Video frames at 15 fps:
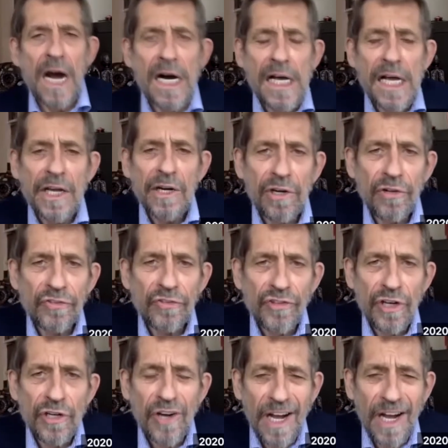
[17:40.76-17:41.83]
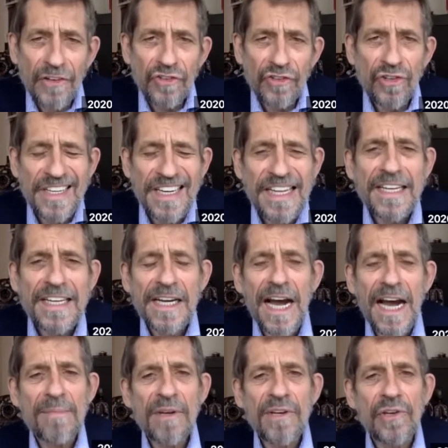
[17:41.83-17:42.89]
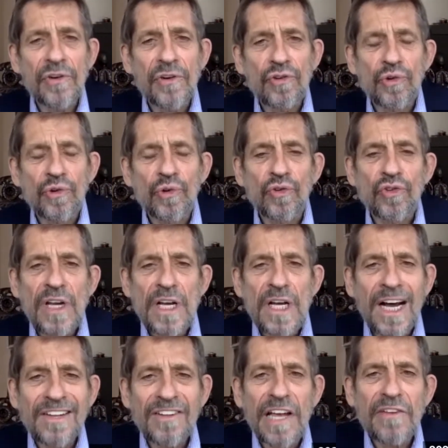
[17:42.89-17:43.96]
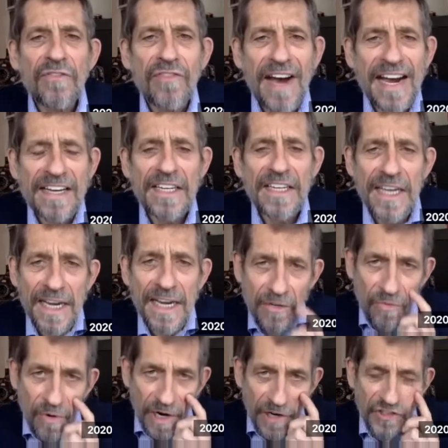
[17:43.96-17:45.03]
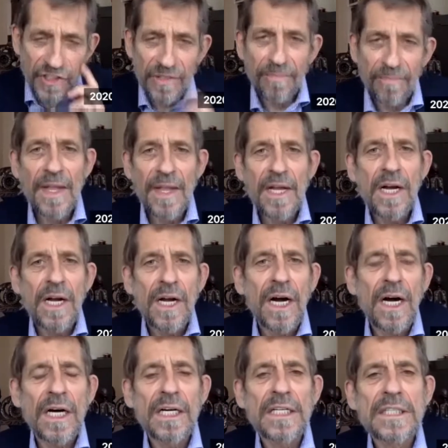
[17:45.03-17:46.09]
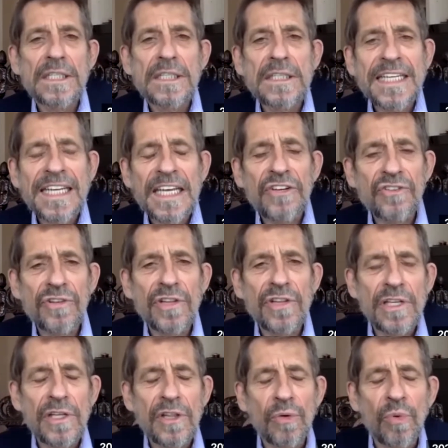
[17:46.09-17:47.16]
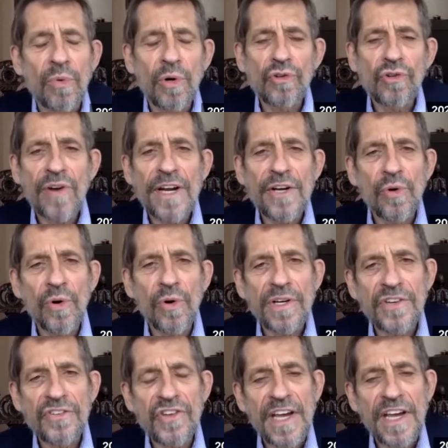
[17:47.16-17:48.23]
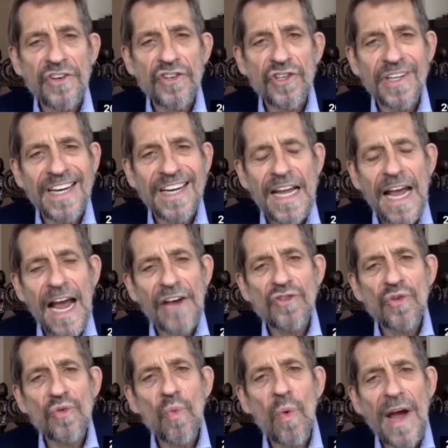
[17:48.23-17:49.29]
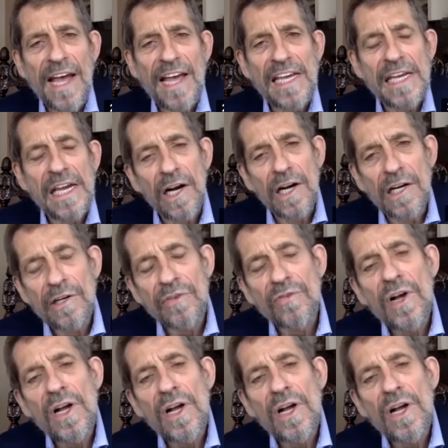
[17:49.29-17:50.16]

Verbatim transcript: and also on certain economic issues, like finally getting Russia into the World Trade Organization as a way of